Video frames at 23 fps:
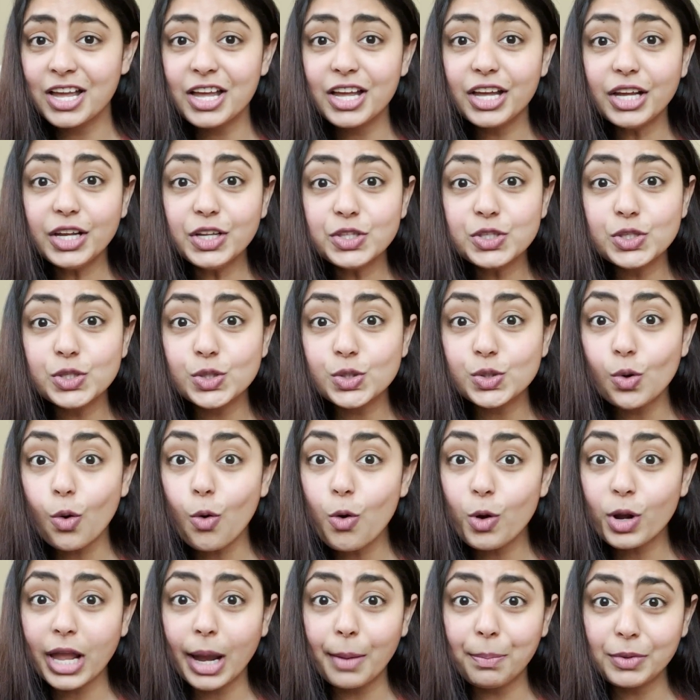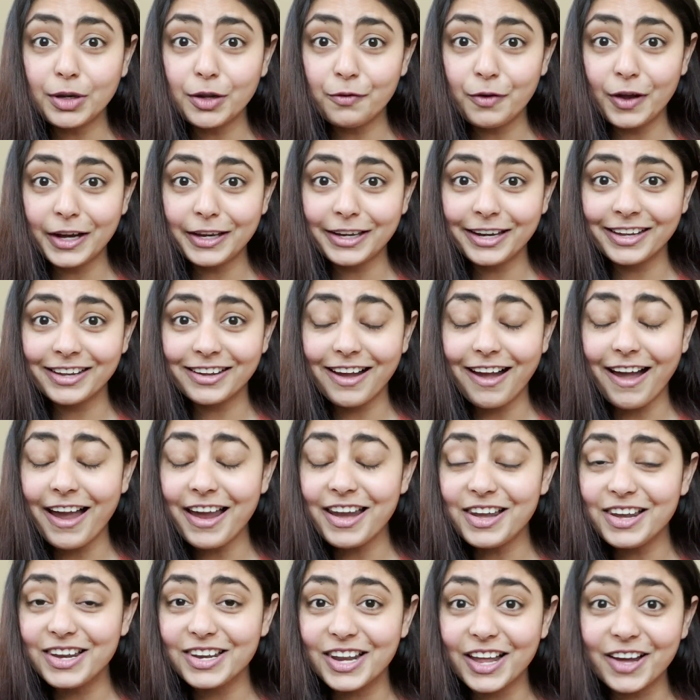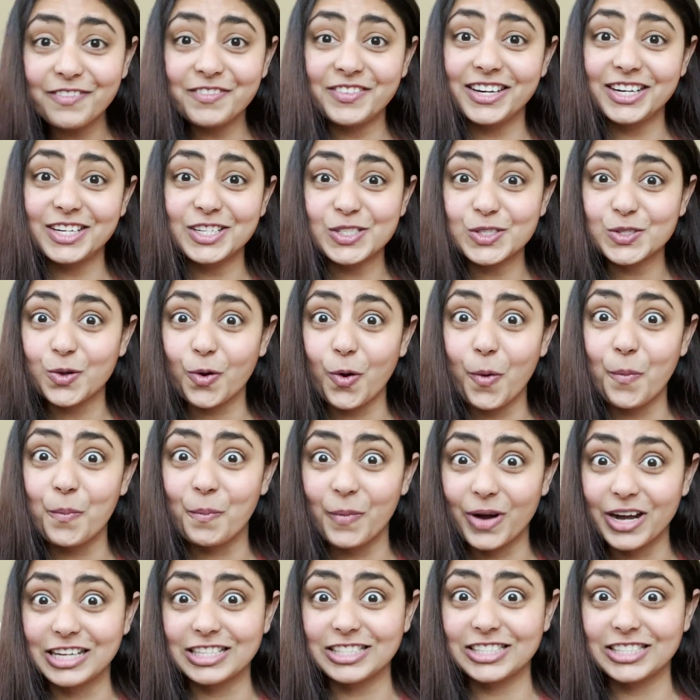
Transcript: it's so captivating. I loved it so much.